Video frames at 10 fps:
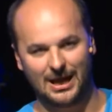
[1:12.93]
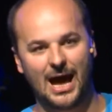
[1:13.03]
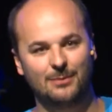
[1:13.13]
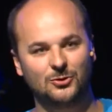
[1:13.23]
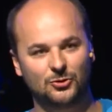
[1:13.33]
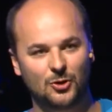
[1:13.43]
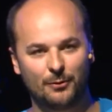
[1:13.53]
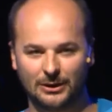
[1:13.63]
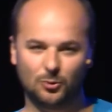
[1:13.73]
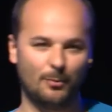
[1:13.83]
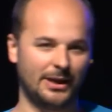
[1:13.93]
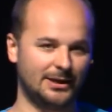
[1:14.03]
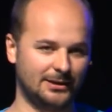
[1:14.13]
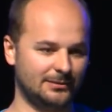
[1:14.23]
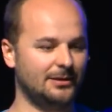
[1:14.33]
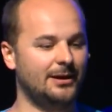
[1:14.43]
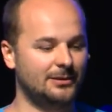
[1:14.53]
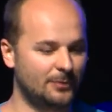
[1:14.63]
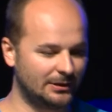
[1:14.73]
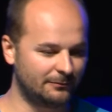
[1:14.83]
I'm not going to make it in the
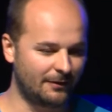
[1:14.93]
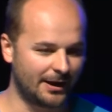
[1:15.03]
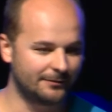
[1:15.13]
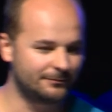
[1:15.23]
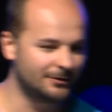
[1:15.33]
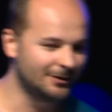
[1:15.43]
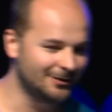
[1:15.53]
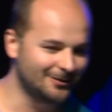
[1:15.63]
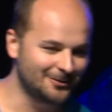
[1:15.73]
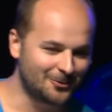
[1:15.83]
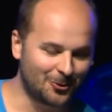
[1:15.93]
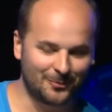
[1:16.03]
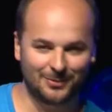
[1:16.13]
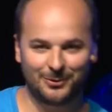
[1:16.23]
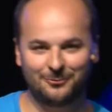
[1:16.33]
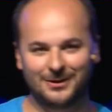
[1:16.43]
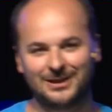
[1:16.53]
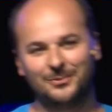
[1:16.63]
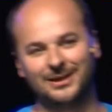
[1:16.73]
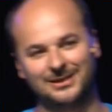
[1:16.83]
25 or maybe
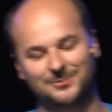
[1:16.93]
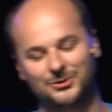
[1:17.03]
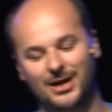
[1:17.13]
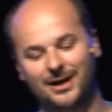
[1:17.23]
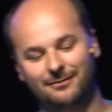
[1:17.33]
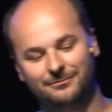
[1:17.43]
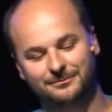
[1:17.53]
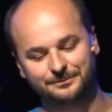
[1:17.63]
30 minutes which I have.